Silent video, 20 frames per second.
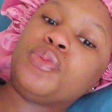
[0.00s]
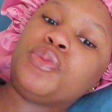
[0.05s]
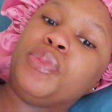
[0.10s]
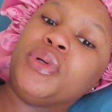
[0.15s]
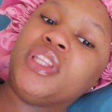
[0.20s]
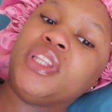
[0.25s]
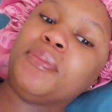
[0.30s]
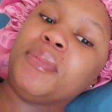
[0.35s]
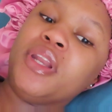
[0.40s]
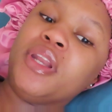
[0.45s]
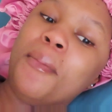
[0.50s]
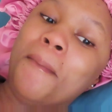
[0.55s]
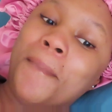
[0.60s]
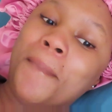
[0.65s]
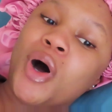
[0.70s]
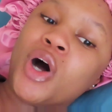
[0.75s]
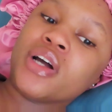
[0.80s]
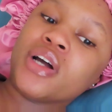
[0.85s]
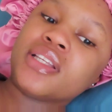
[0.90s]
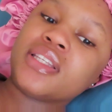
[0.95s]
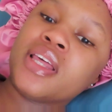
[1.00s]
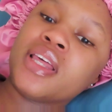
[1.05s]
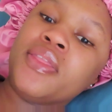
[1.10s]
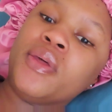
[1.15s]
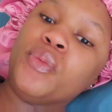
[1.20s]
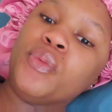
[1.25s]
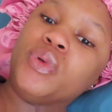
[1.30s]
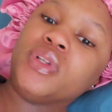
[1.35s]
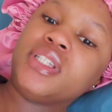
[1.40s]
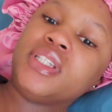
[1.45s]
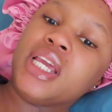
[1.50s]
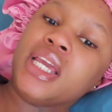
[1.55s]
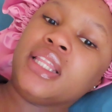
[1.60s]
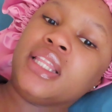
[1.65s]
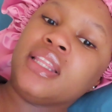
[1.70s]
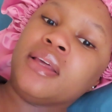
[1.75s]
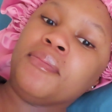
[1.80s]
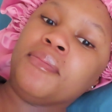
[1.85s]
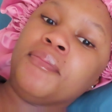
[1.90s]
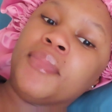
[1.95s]
just put them in a box and then we'll
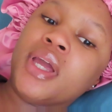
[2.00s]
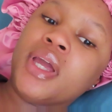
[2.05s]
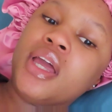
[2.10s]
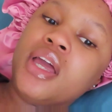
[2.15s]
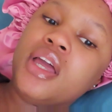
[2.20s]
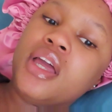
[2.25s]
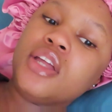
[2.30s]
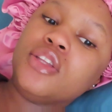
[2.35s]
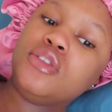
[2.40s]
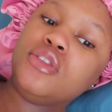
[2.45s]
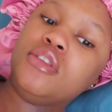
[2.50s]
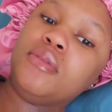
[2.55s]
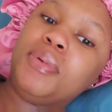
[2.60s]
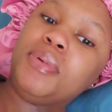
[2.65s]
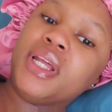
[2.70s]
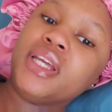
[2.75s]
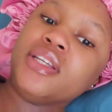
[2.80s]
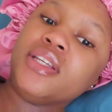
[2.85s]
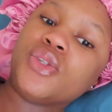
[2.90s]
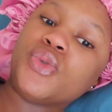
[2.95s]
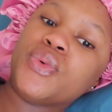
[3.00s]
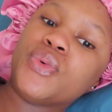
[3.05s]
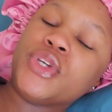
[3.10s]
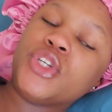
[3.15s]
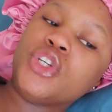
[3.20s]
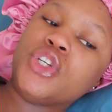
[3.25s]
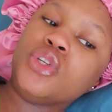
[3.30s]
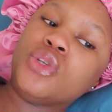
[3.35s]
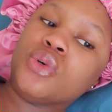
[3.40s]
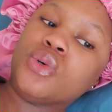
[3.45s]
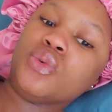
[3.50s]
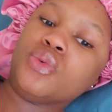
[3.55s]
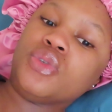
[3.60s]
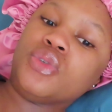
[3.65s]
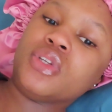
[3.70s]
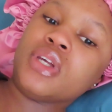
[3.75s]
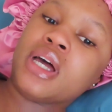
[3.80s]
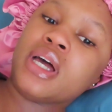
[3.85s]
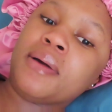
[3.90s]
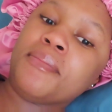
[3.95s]
take them to the place where she
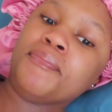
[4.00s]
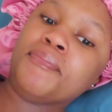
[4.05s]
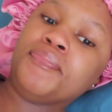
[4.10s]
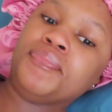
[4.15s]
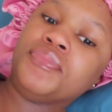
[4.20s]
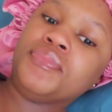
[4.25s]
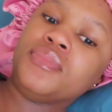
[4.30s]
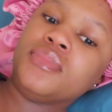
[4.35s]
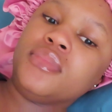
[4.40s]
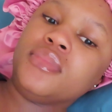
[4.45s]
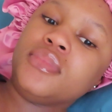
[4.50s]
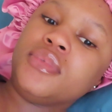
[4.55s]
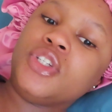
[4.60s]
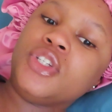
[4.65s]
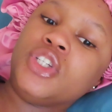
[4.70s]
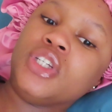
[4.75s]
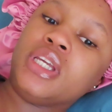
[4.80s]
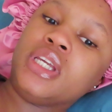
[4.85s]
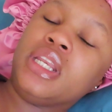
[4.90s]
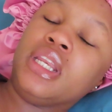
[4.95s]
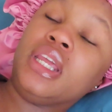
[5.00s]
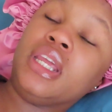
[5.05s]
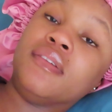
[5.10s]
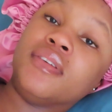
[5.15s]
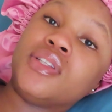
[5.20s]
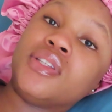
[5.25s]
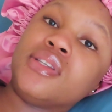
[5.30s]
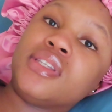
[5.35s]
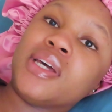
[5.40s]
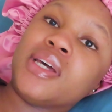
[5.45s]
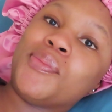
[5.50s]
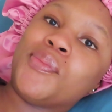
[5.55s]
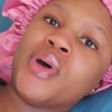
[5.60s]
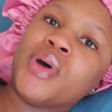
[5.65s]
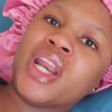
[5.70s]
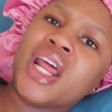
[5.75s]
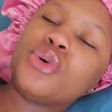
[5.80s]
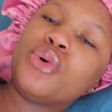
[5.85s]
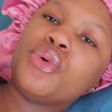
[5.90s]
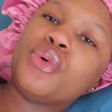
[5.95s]
knows she can give it to
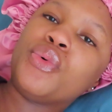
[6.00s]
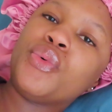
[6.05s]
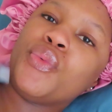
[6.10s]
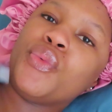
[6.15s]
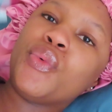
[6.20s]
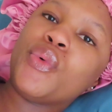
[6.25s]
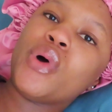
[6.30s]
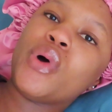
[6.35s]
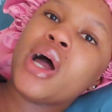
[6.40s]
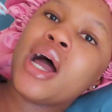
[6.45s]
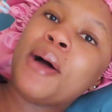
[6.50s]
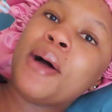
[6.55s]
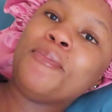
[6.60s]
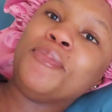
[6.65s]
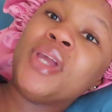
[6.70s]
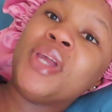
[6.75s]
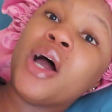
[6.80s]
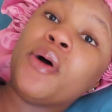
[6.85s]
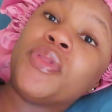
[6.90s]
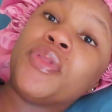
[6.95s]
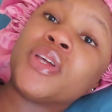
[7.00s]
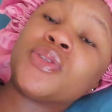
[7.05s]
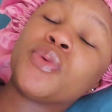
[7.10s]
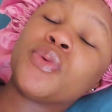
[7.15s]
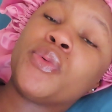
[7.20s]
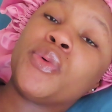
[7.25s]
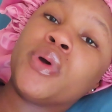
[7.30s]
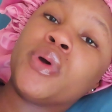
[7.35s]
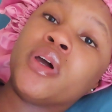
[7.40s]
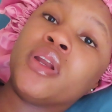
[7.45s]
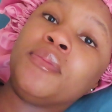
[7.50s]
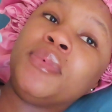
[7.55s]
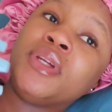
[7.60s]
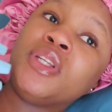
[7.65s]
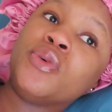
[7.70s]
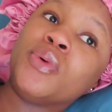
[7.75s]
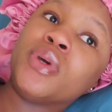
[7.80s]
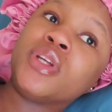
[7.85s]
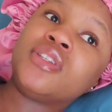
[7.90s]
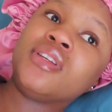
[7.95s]
someone. So yeah, that's what we're gonna
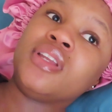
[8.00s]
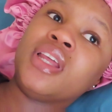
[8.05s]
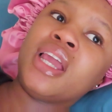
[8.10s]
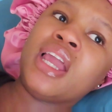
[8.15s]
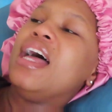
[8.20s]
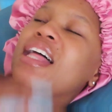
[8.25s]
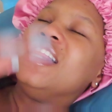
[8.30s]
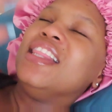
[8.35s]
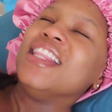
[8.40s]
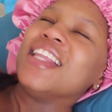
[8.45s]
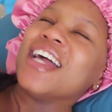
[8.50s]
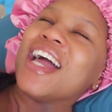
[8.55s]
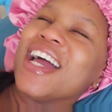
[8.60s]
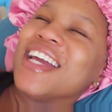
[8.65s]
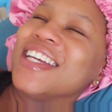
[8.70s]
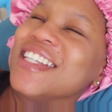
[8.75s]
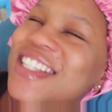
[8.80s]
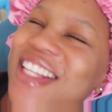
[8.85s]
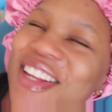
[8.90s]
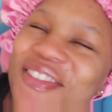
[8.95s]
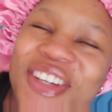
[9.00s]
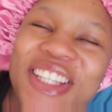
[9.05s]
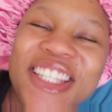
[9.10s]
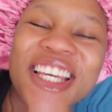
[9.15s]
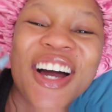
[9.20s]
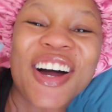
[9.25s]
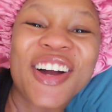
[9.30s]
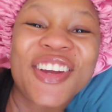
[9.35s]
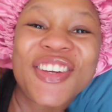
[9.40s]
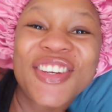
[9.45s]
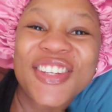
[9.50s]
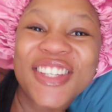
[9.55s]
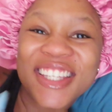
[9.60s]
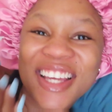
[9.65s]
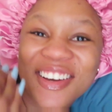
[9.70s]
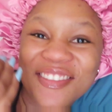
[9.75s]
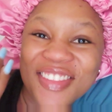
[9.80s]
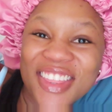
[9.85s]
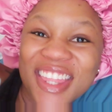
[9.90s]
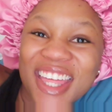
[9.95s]
be doing today. Guys, let me tell you
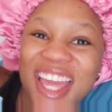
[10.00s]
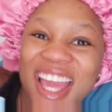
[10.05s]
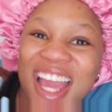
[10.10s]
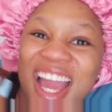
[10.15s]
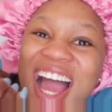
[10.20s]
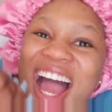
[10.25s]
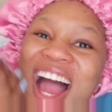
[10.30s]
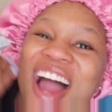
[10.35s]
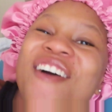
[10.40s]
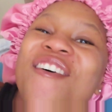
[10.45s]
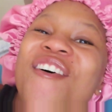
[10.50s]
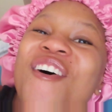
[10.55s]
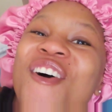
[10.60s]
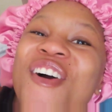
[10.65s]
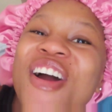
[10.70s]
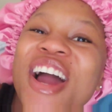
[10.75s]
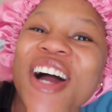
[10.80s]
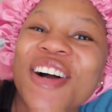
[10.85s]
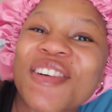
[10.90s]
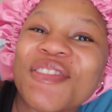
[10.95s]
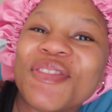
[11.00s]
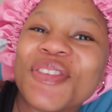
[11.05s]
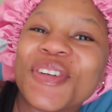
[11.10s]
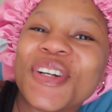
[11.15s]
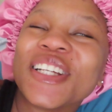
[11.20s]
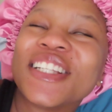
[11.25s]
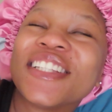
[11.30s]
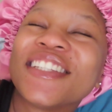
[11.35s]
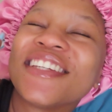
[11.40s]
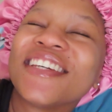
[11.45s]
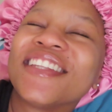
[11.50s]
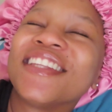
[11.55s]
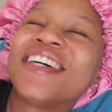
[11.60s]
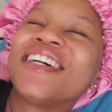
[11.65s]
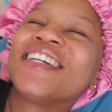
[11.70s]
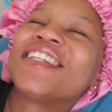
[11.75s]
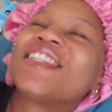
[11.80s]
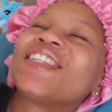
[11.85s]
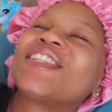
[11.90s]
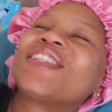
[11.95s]
something. I woke up to
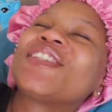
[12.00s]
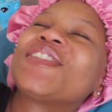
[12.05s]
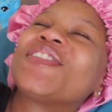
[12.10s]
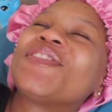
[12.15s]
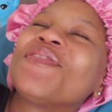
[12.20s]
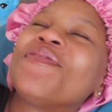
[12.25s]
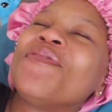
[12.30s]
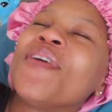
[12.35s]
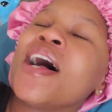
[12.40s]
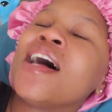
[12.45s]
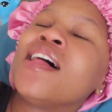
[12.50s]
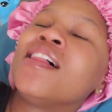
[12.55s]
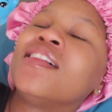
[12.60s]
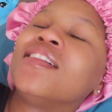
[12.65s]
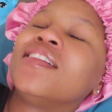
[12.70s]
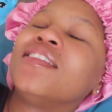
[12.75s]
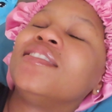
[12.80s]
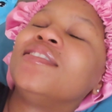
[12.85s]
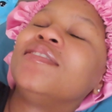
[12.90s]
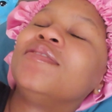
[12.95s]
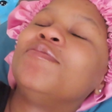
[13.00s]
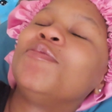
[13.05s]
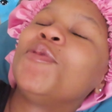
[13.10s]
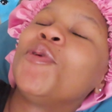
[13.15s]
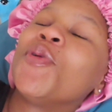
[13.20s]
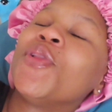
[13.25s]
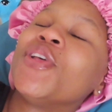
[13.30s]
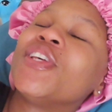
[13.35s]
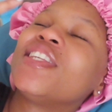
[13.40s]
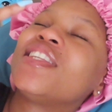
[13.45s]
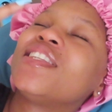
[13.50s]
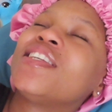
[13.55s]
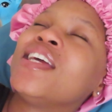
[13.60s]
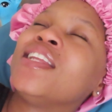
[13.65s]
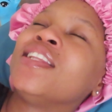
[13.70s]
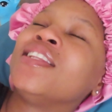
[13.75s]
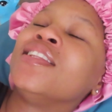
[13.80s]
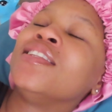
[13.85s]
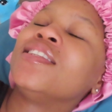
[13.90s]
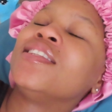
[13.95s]
the smell or the
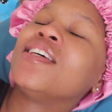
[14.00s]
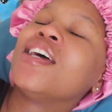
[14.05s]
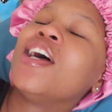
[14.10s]
scent